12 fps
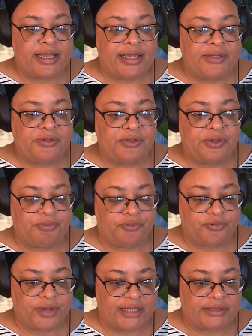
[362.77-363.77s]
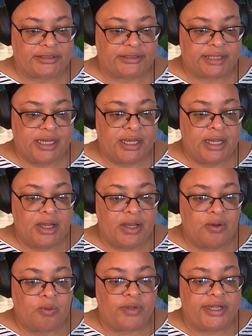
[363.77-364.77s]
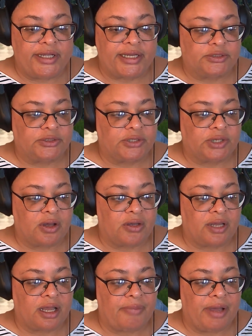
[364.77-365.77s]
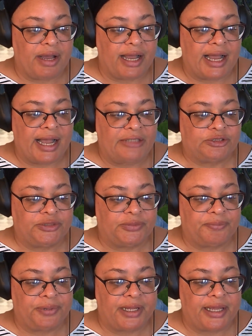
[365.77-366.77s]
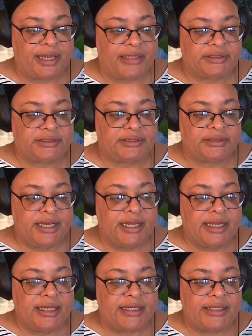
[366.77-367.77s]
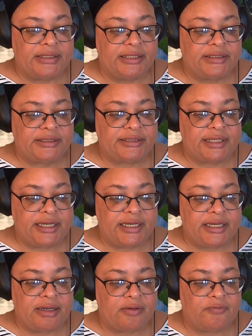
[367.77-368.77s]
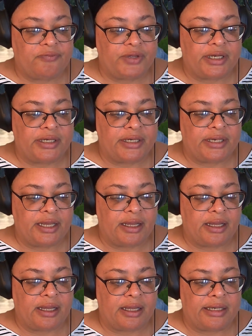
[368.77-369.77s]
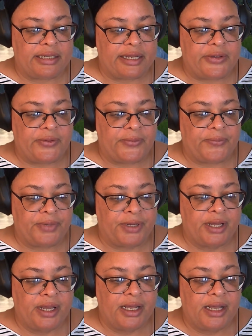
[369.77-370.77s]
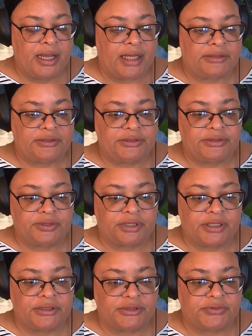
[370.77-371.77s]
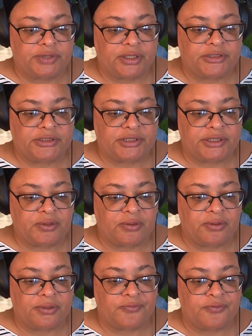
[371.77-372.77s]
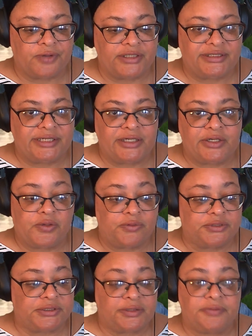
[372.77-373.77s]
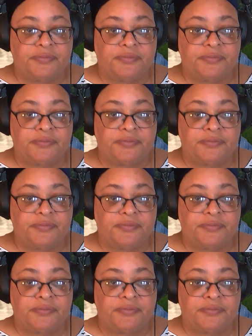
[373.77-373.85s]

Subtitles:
in the press, we can talk about hydrogen plants in the city of Neom under construction on the Red Sea coast.